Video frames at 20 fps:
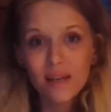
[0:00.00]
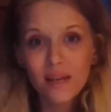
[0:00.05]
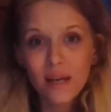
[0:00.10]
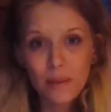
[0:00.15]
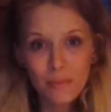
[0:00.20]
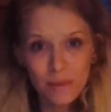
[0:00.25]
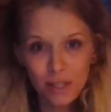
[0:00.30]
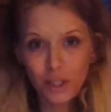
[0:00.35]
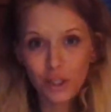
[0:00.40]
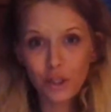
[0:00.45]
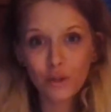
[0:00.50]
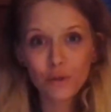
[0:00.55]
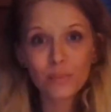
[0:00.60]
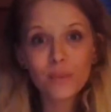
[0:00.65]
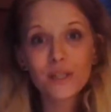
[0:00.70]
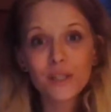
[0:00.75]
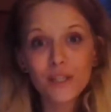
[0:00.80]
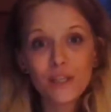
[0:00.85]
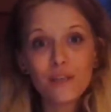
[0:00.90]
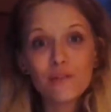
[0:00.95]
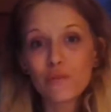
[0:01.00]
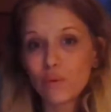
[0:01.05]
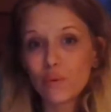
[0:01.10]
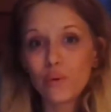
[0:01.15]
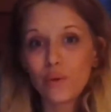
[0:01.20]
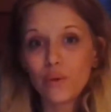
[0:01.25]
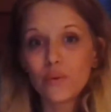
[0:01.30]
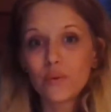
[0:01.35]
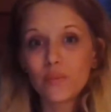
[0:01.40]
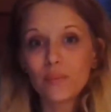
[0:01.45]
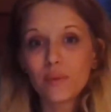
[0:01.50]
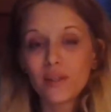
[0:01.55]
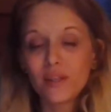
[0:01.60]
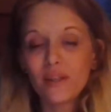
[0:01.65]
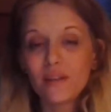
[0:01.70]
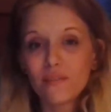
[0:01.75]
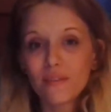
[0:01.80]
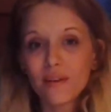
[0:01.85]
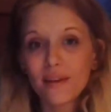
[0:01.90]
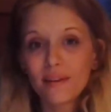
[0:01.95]
I mean, you believe who you
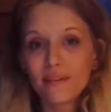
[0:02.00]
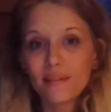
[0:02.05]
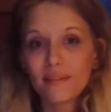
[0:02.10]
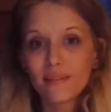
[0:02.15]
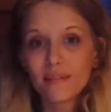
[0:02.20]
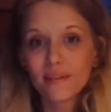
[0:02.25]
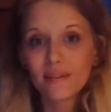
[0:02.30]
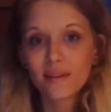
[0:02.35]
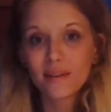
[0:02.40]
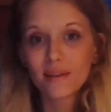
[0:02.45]
believe in.